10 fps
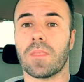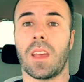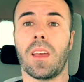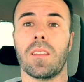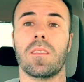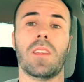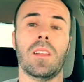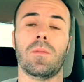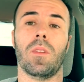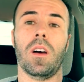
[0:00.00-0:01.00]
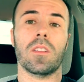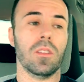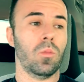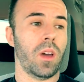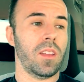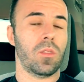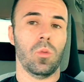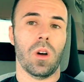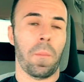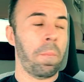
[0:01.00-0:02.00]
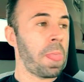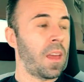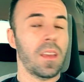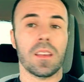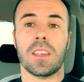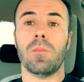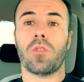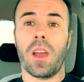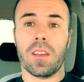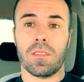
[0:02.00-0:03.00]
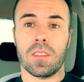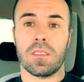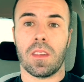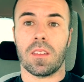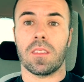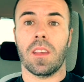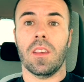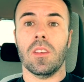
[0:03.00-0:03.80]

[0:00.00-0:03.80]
And that's a good way to keep track of these things.